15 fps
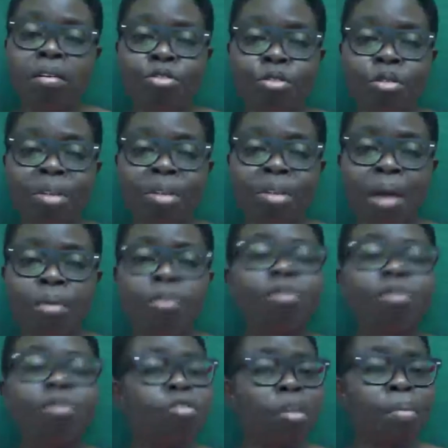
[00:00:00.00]
through now,
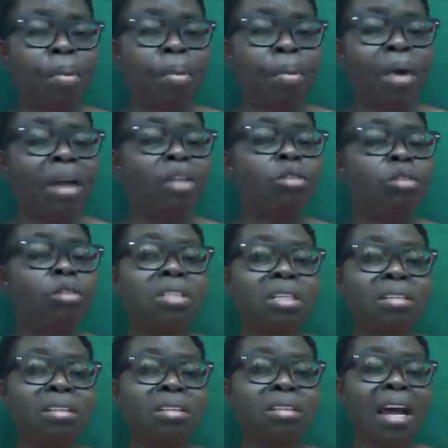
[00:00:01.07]
some people are
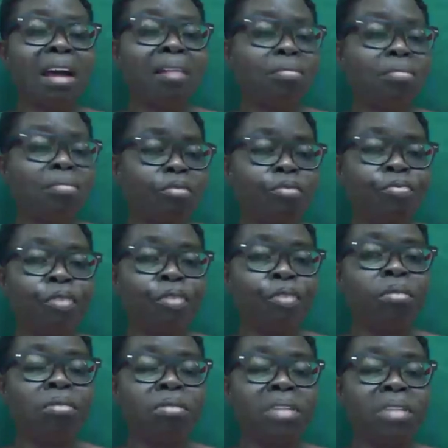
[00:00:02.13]
using their
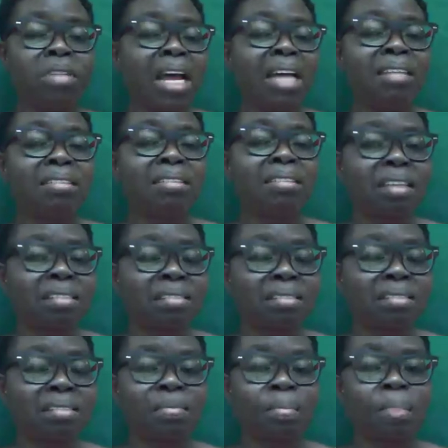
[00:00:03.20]
phone, their
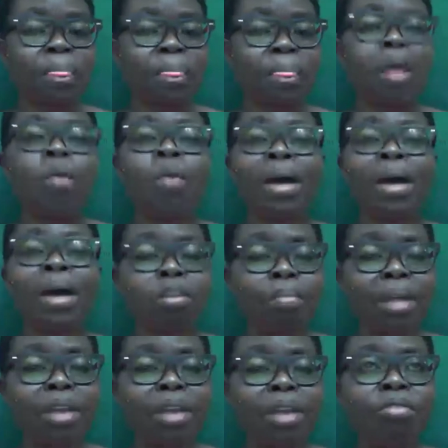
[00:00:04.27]
handsets, while
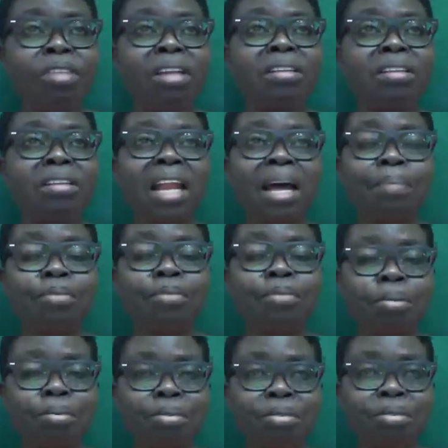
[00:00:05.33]
some are using the
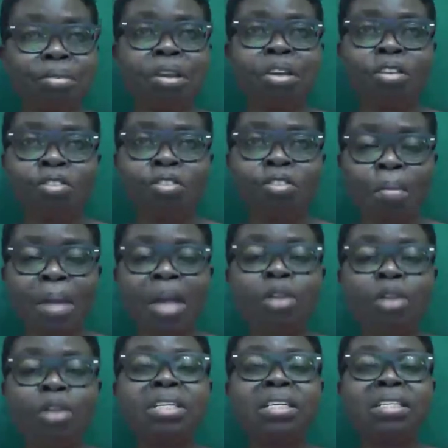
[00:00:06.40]
laptops, some are
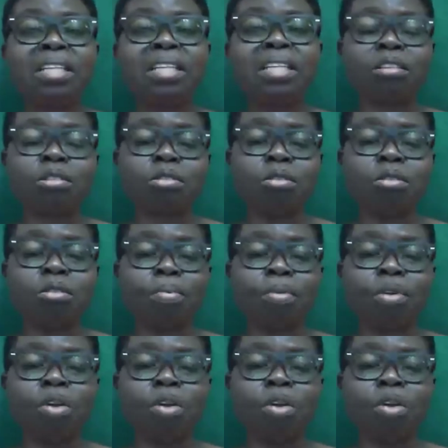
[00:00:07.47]
using desktop.